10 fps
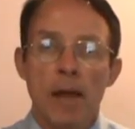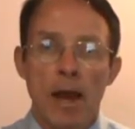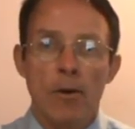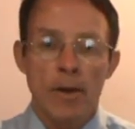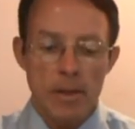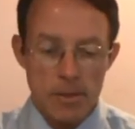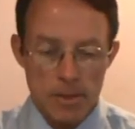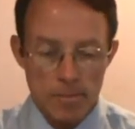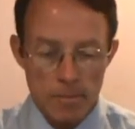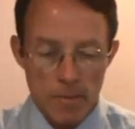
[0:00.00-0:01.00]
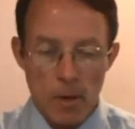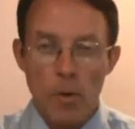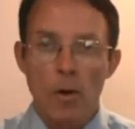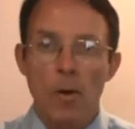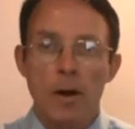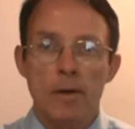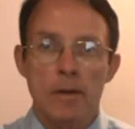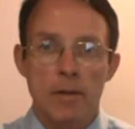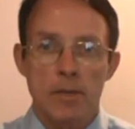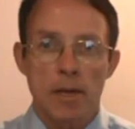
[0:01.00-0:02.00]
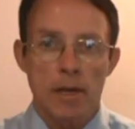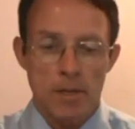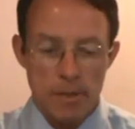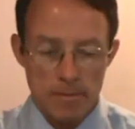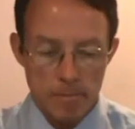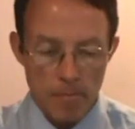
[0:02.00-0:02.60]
areas that we're going to discuss.